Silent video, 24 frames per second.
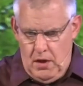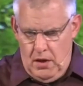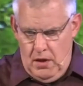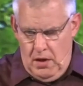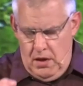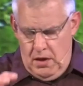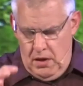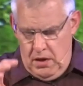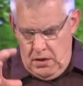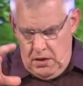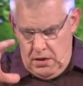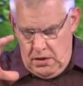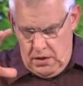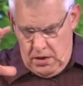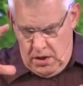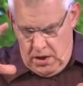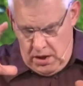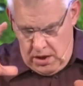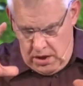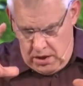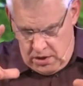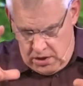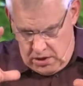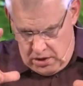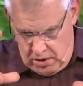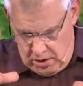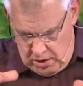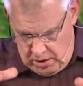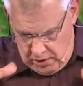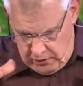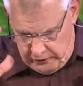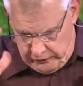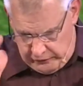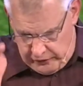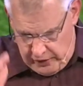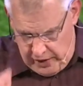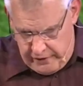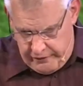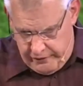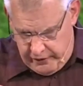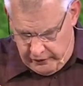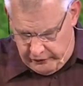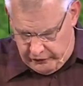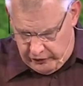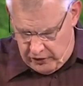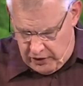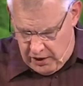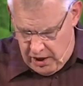a
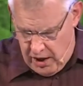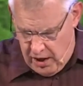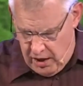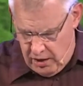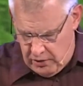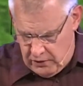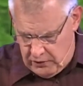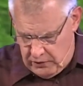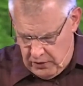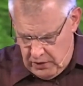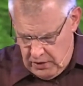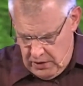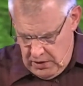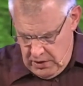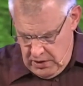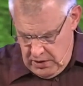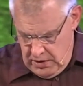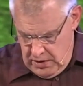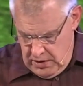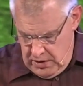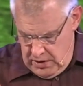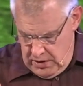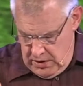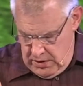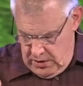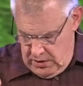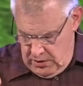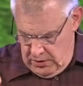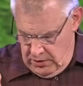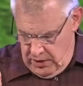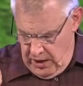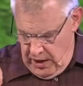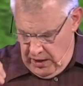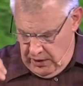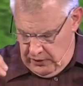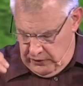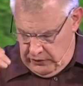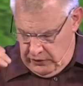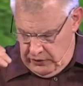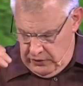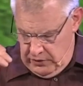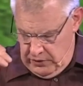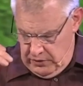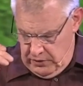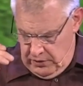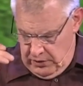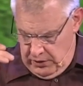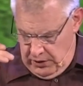savings account that